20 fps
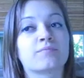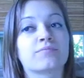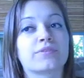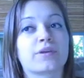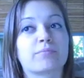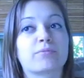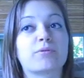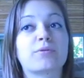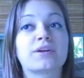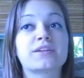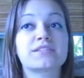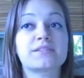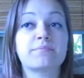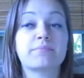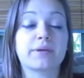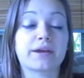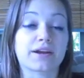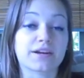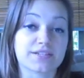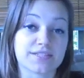number one, it's
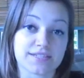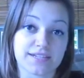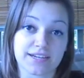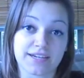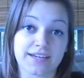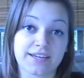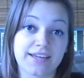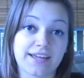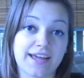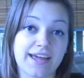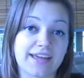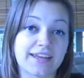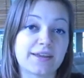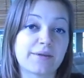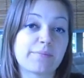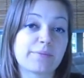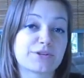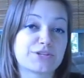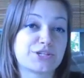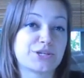embarrassing. And
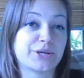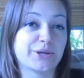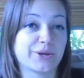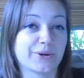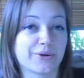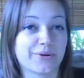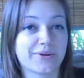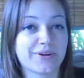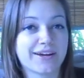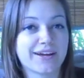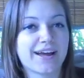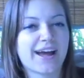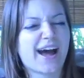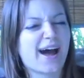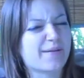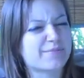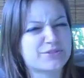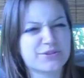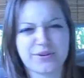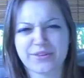number two,
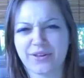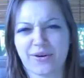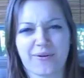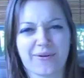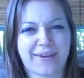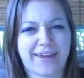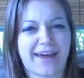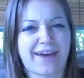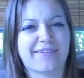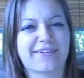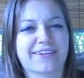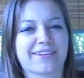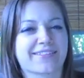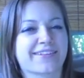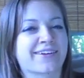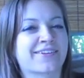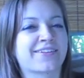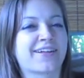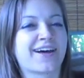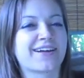I'm doing the whole counting
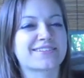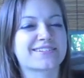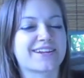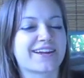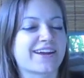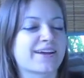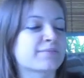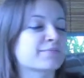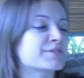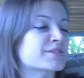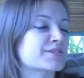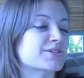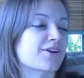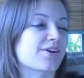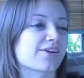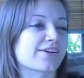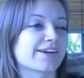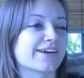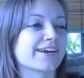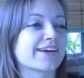thing a lot today, I'm
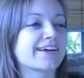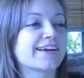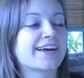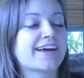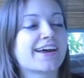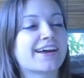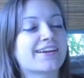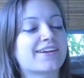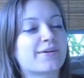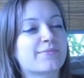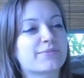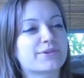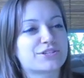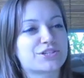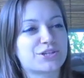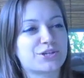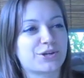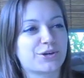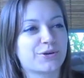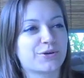sorry. Number
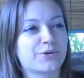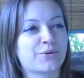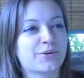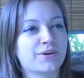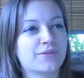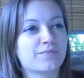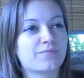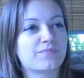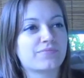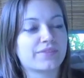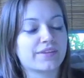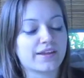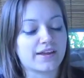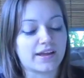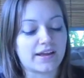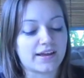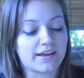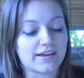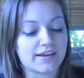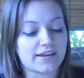two,
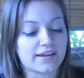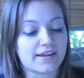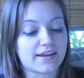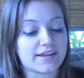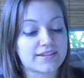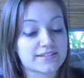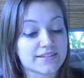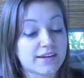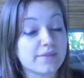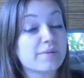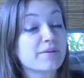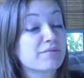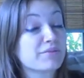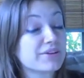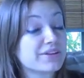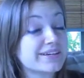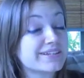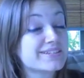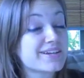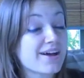it's gonna be
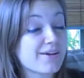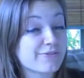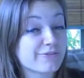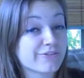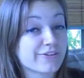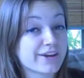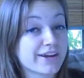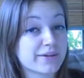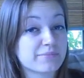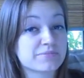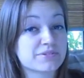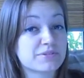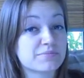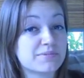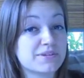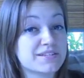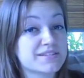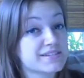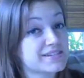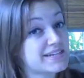really tough for him to
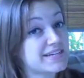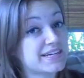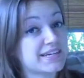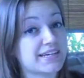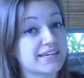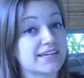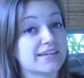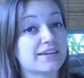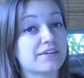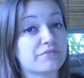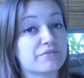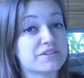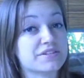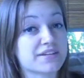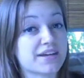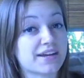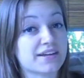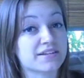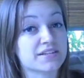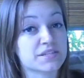be sneaky if he's
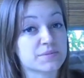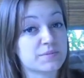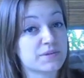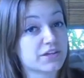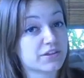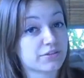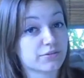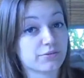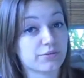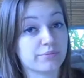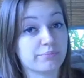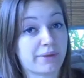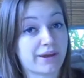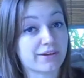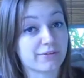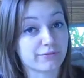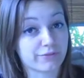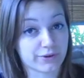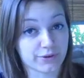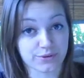gotta speak through a
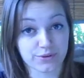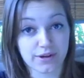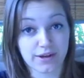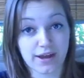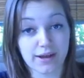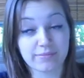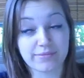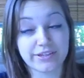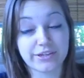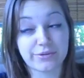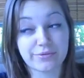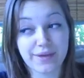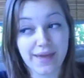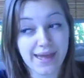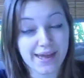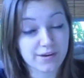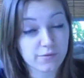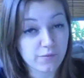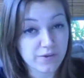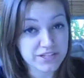megaphone. I mean, you
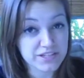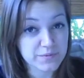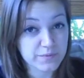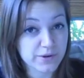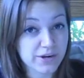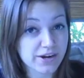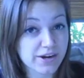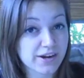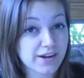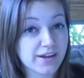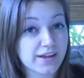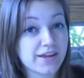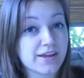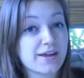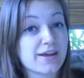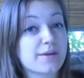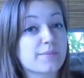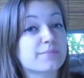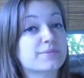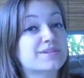can whisper,
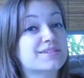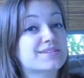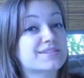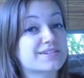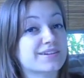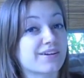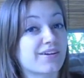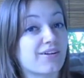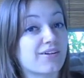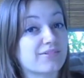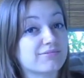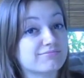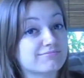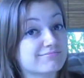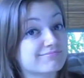but still,